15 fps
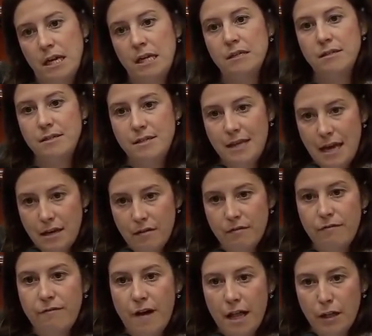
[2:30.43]
instead of
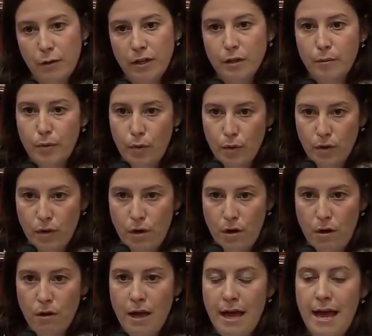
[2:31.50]
following the
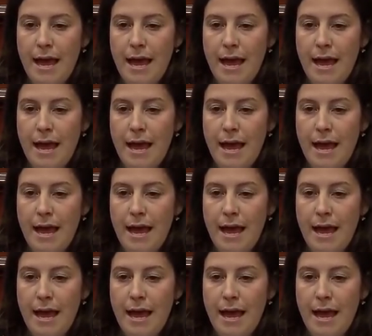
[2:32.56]
protocol